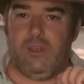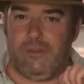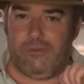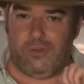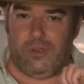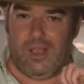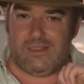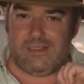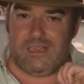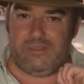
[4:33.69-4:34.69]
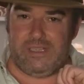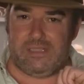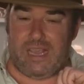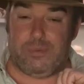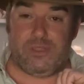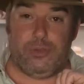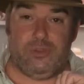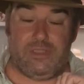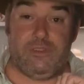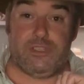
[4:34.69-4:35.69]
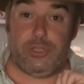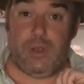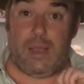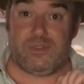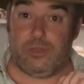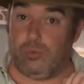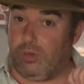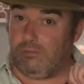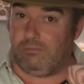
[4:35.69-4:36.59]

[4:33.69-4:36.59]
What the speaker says: for series 2, episode 1.